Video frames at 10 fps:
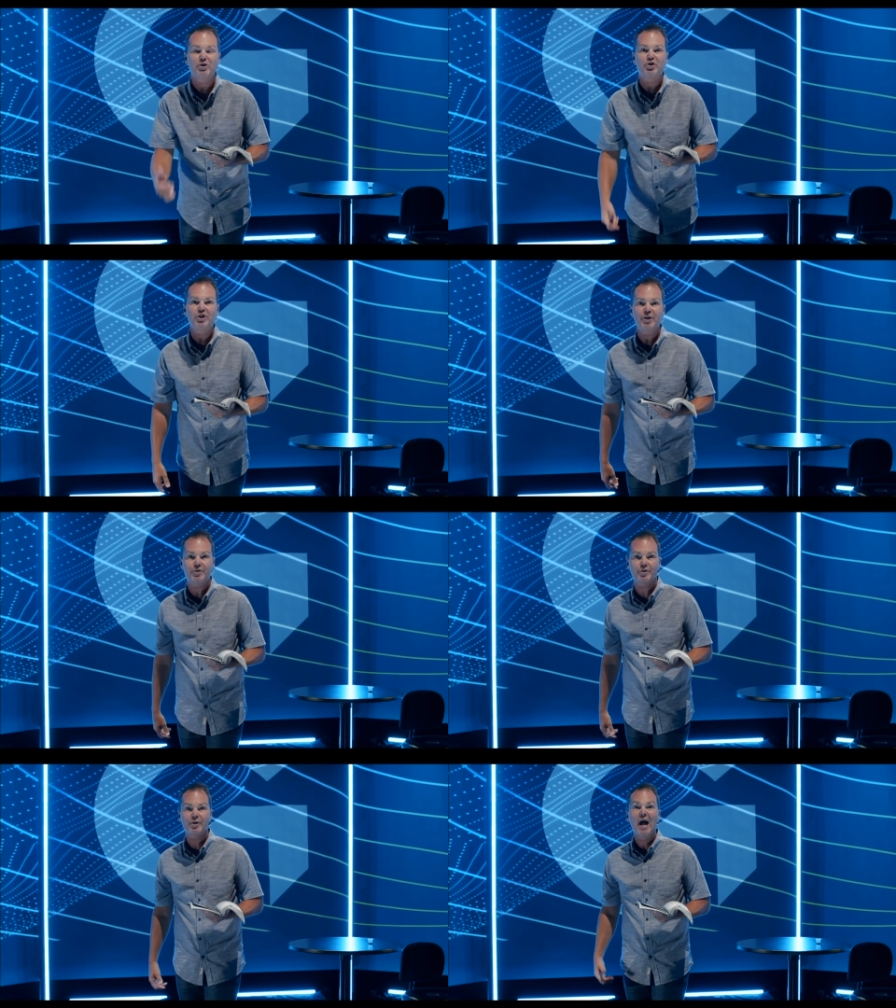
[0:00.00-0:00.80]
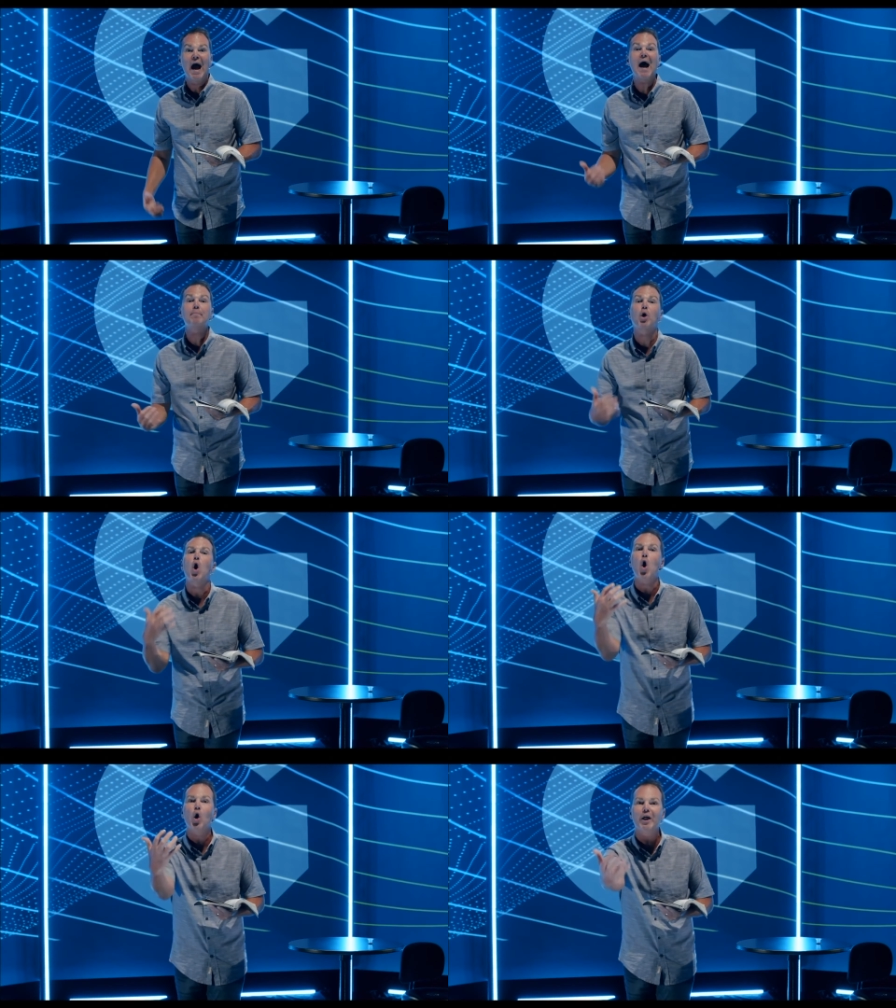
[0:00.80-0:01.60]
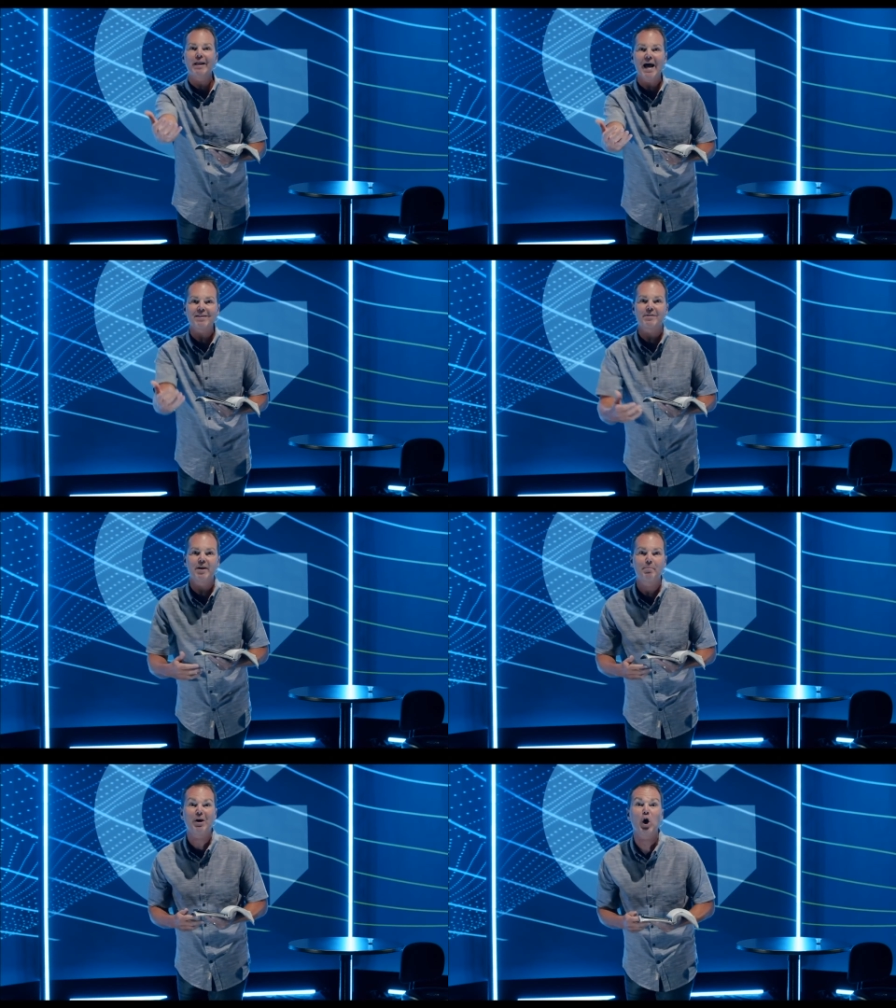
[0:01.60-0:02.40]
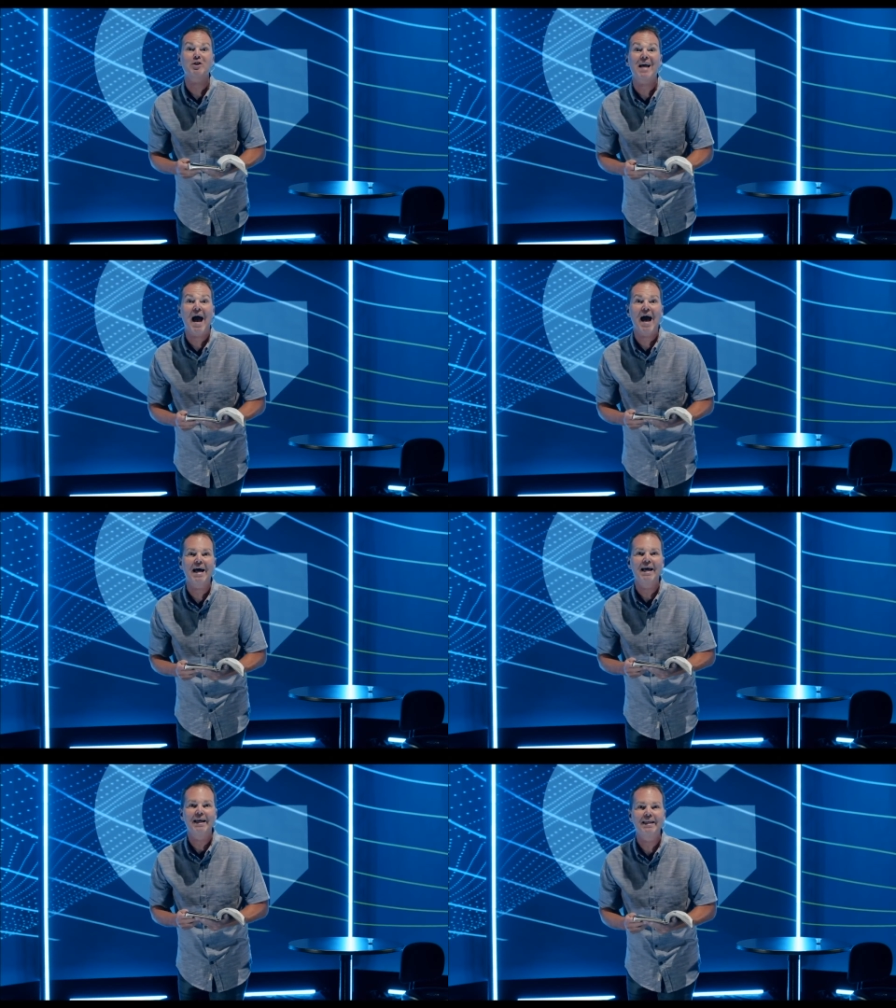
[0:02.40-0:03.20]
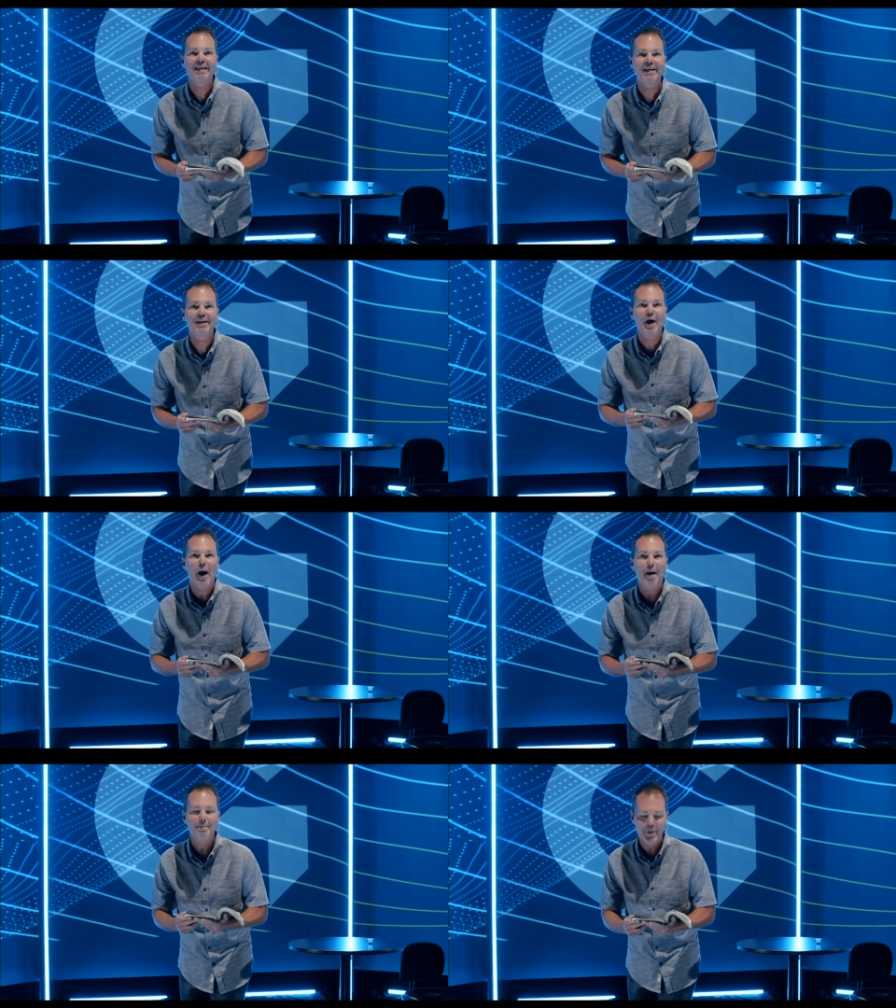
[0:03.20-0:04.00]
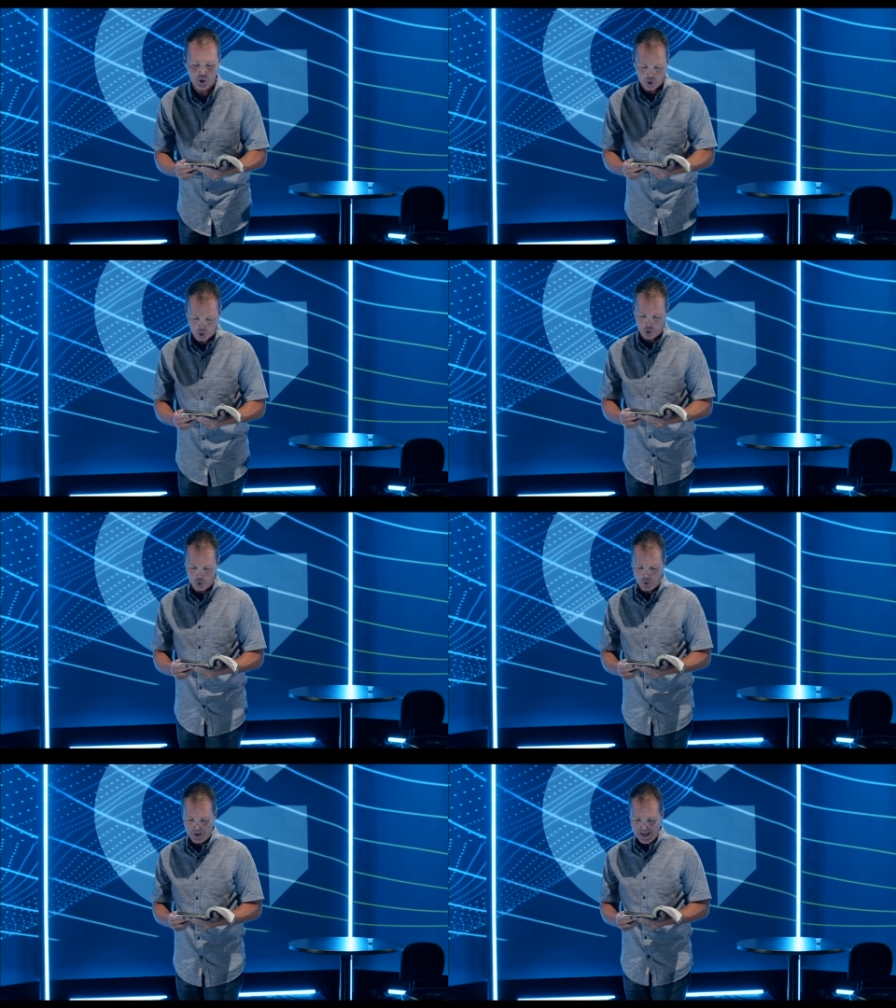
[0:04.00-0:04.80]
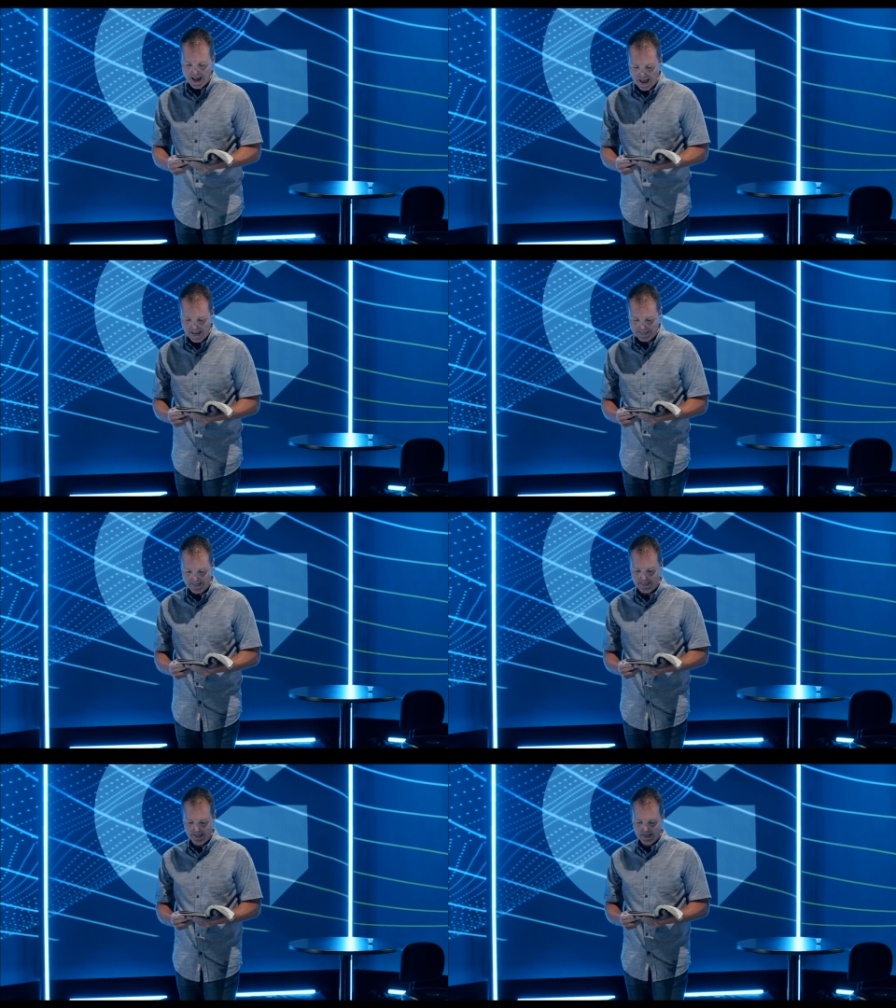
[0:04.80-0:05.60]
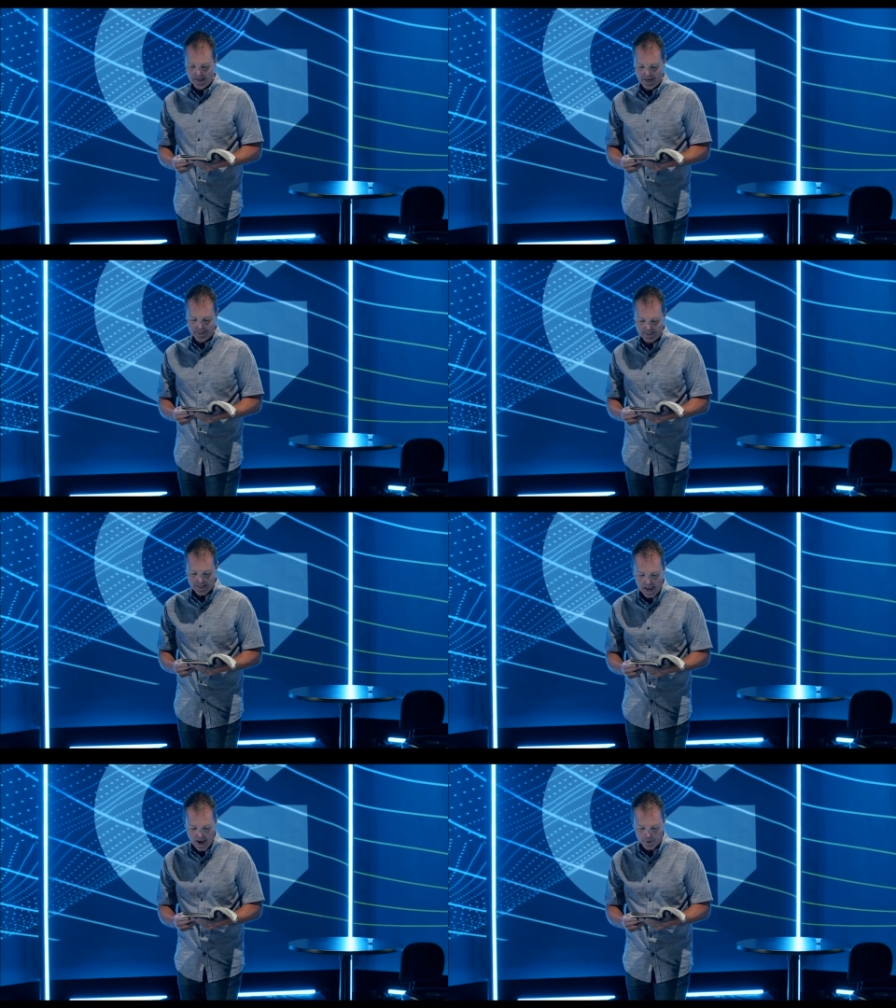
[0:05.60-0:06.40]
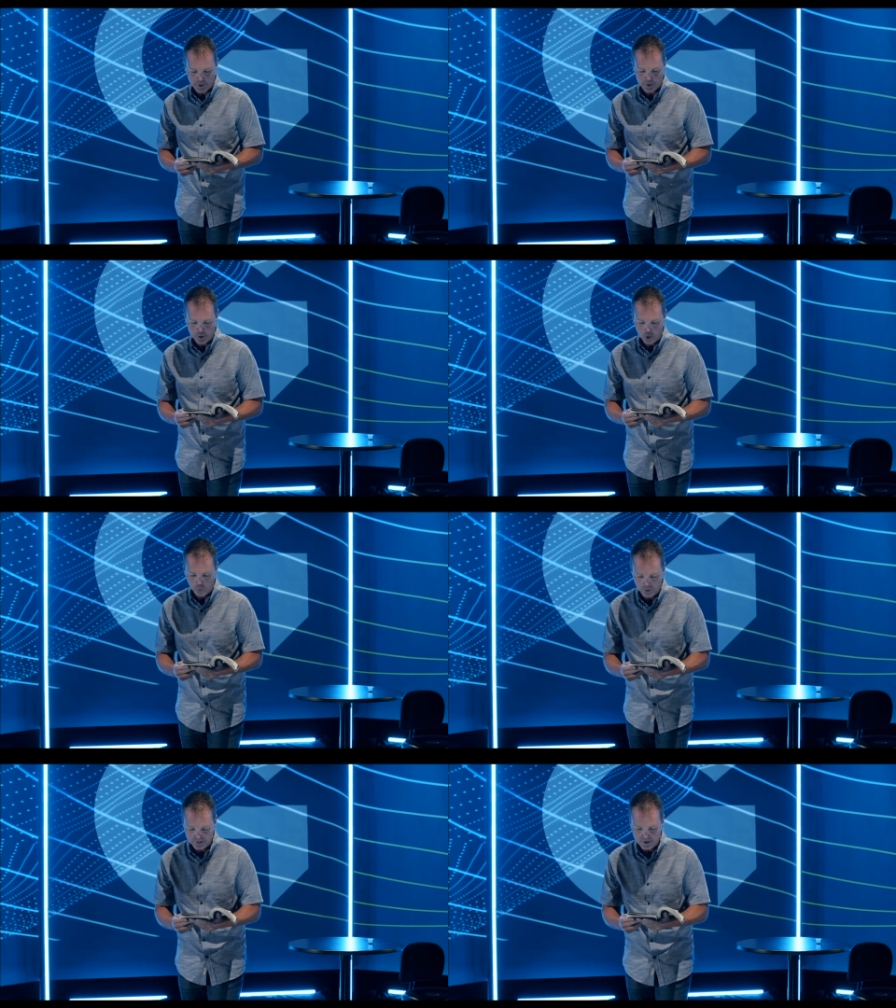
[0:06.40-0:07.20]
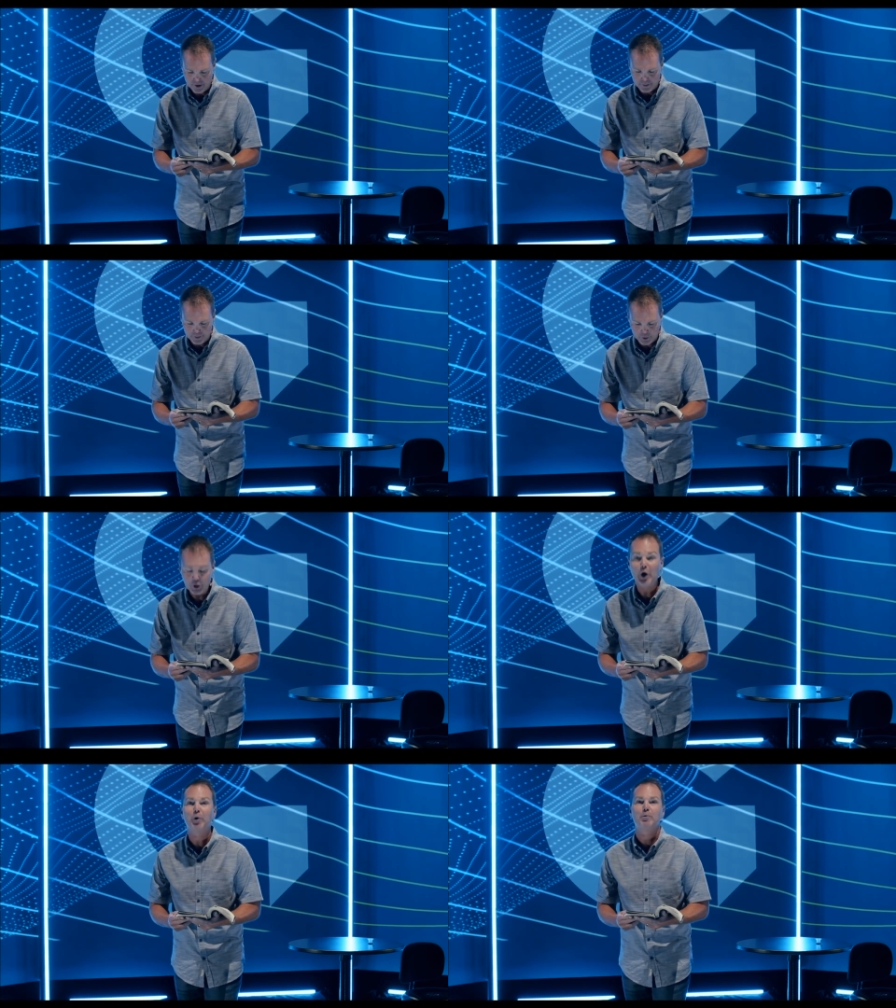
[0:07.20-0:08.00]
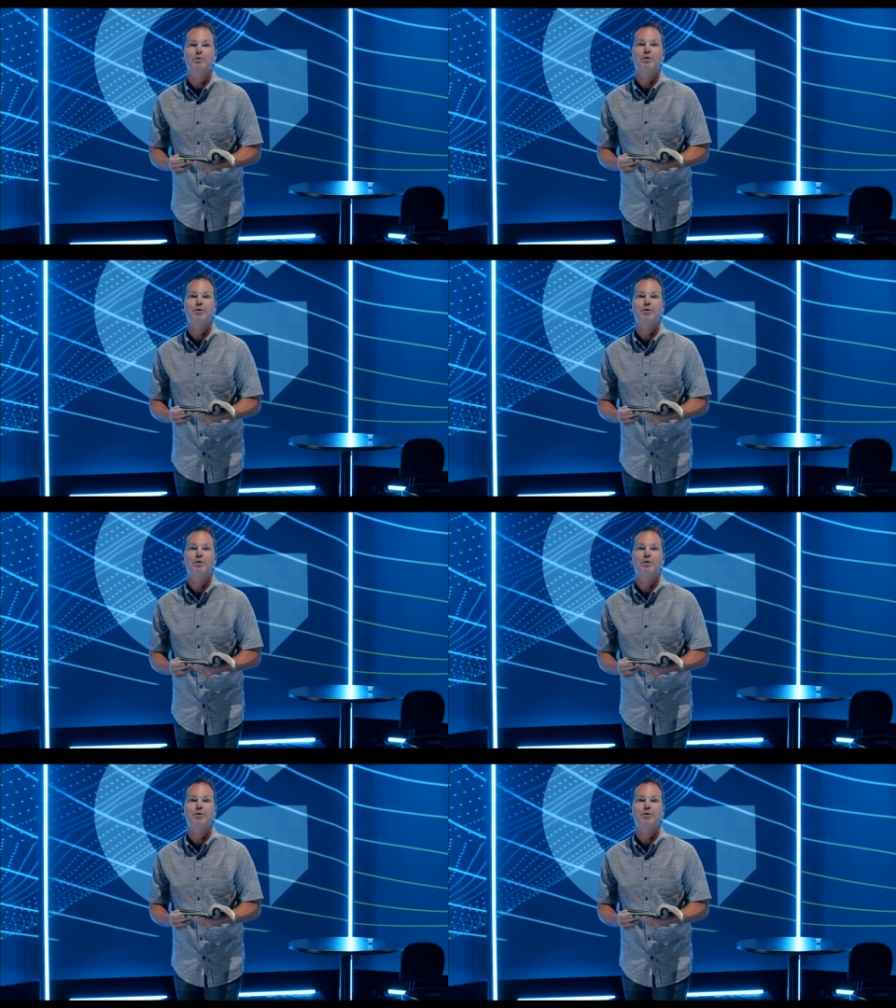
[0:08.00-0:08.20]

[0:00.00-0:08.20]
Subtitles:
Jesus. I'm calling out to him because I need a miracle. I need an encounter with the goat.